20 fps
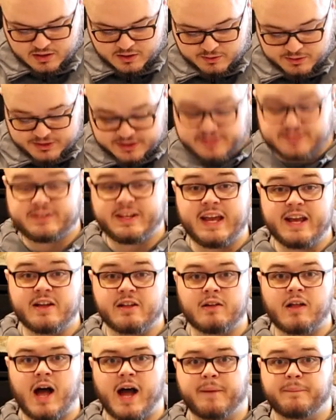which is saying
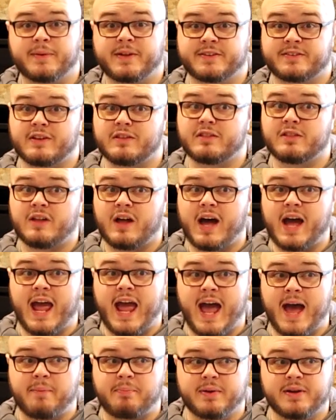a lot because a lot
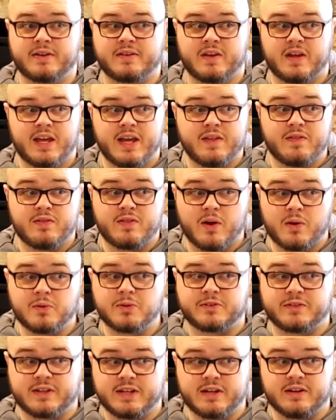happened in
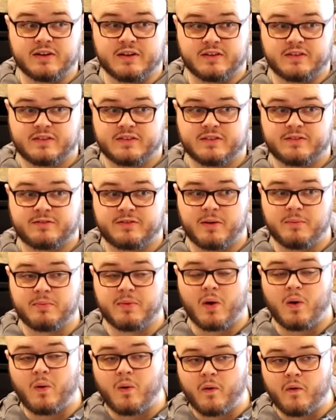those years from
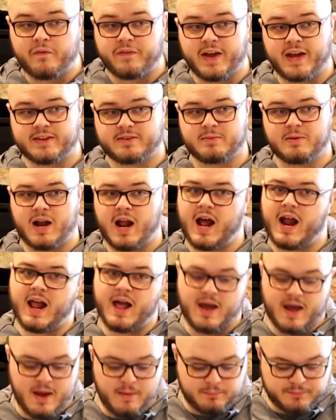the Old Testament.
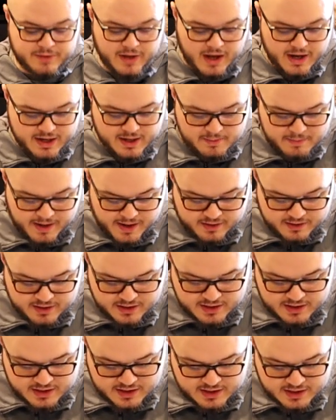I'm talking
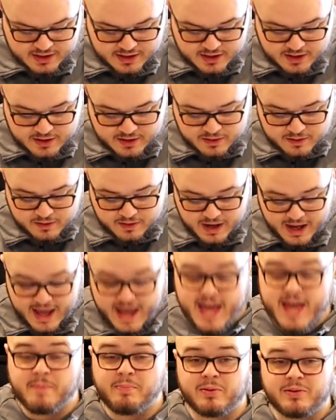about
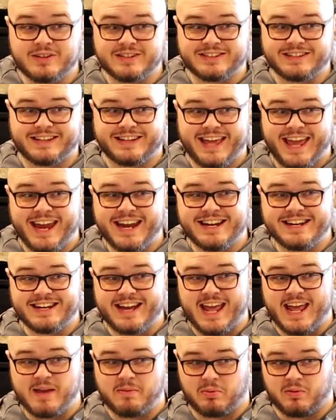Abel and Cain
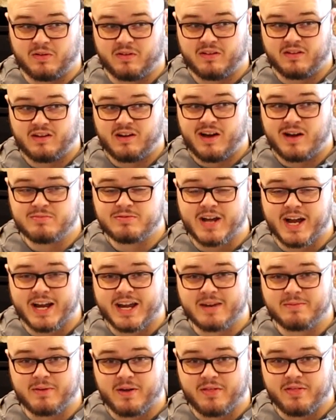and Abel. I'm
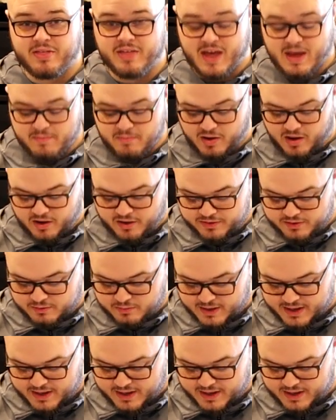talking about them all the